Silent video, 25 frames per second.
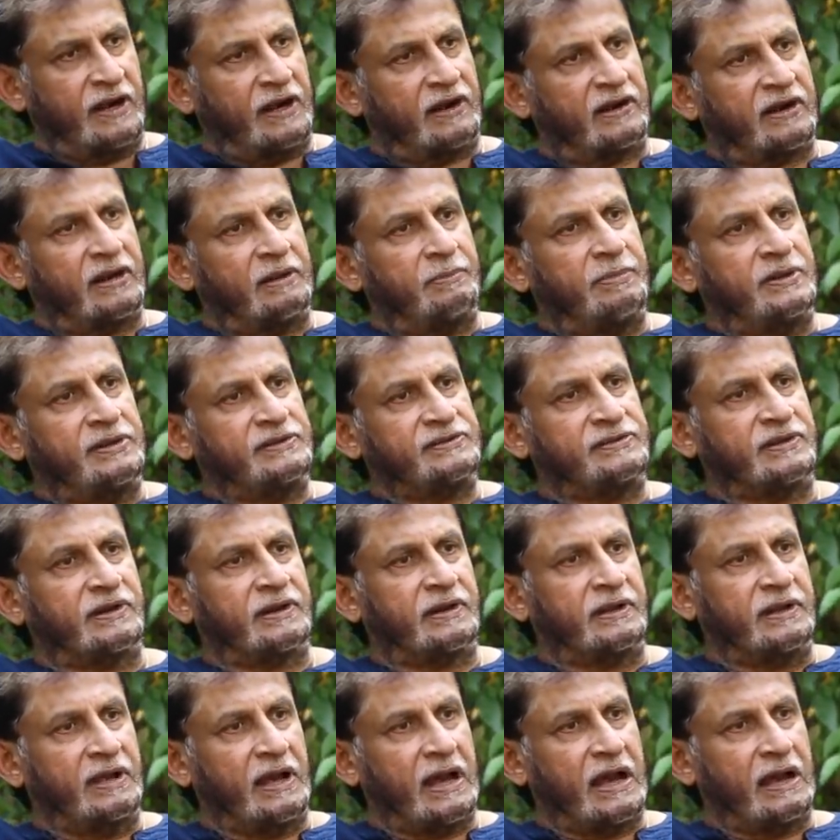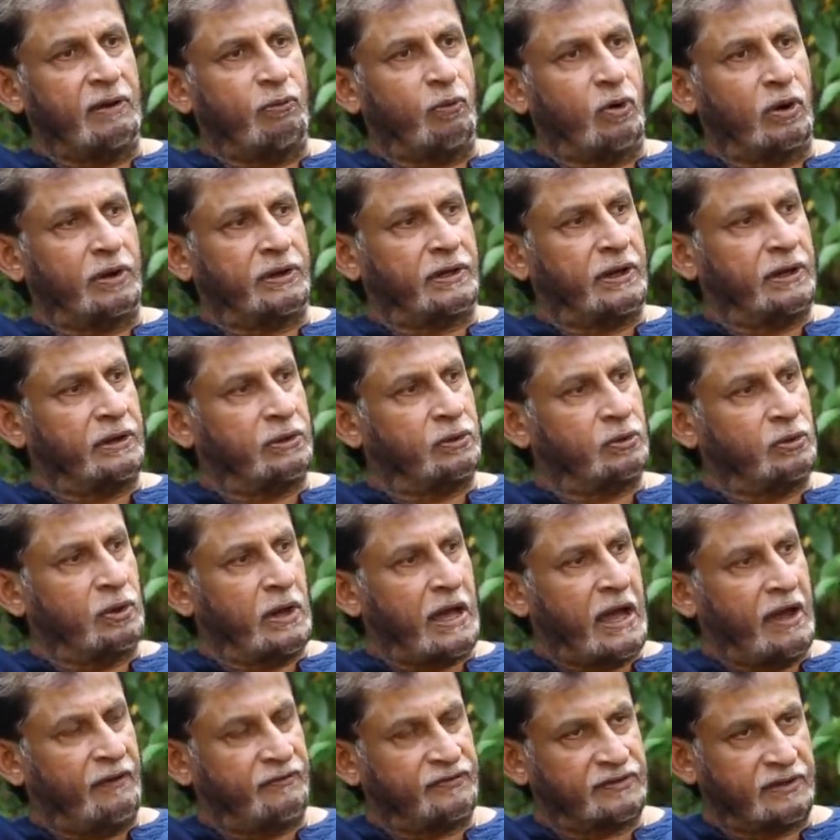that rib injury, I wanted to
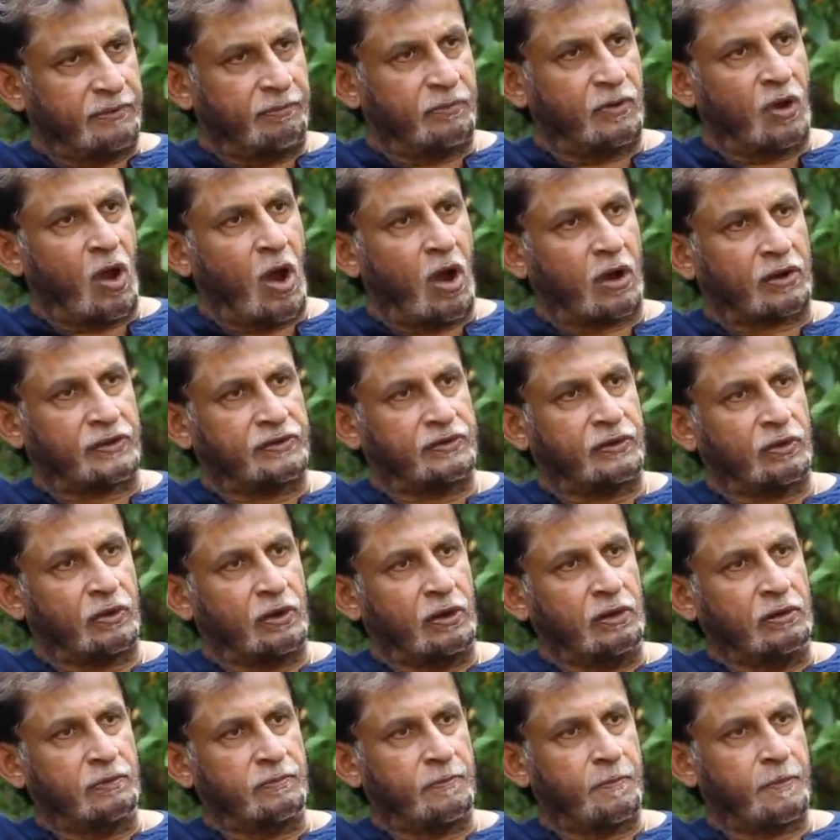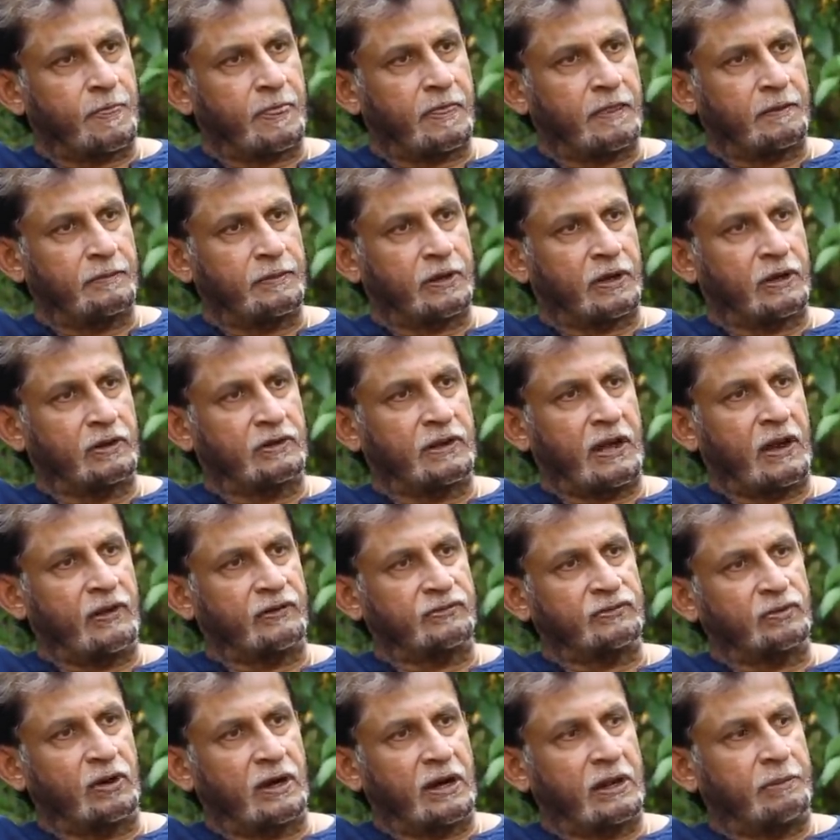have some knock, you know, because I
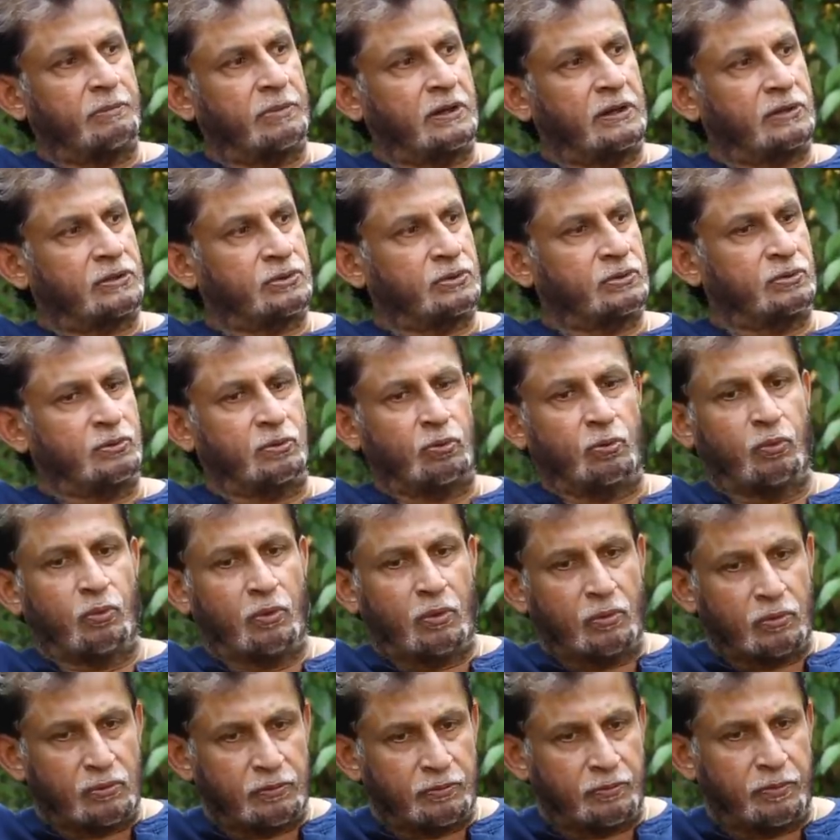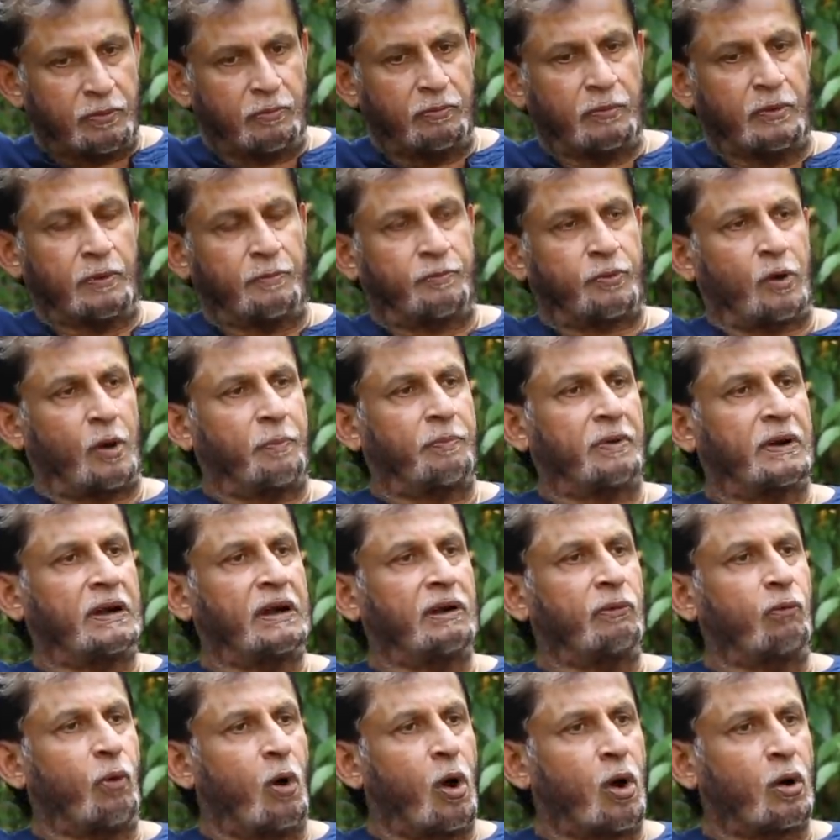was not able to
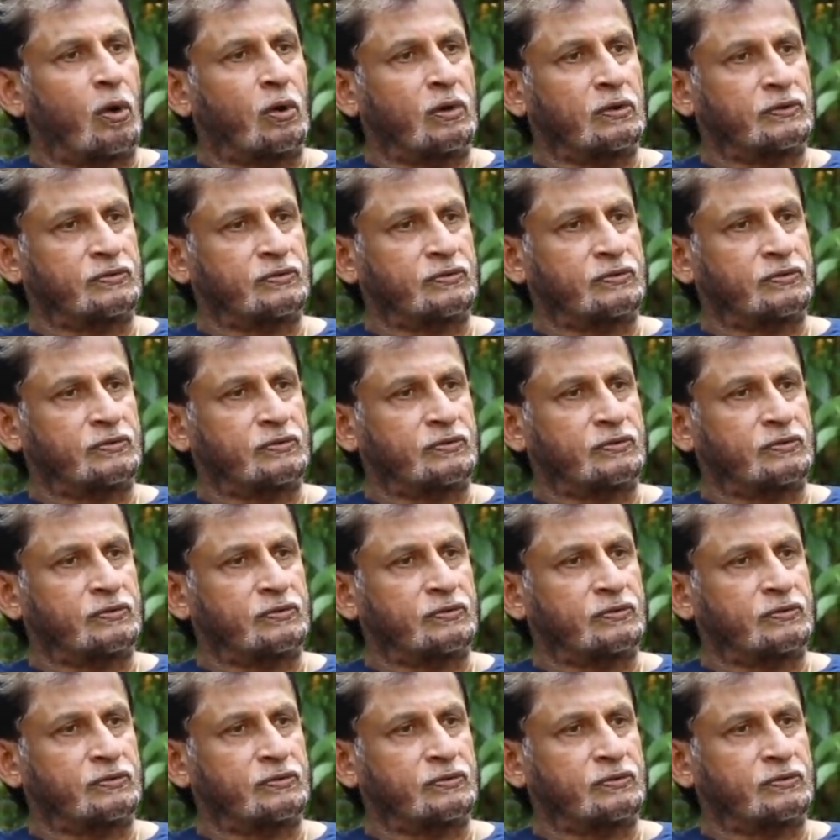properly walk